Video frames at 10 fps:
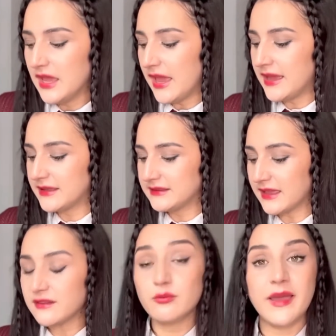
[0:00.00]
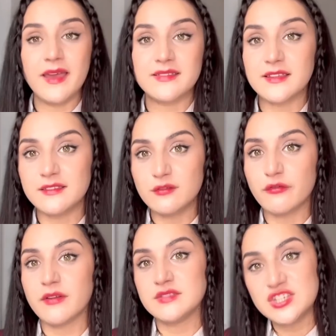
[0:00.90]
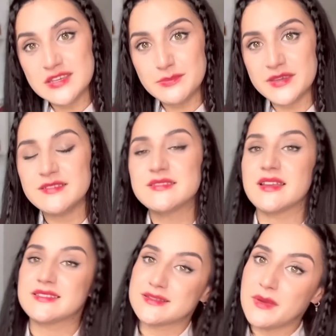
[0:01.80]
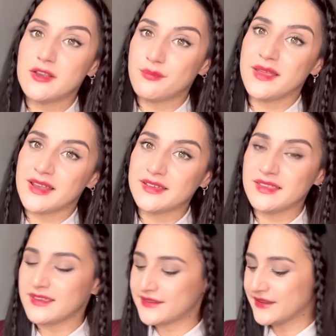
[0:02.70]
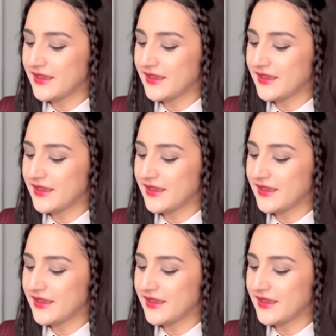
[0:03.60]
And that's where I started to find cheapies that smell a bit like this.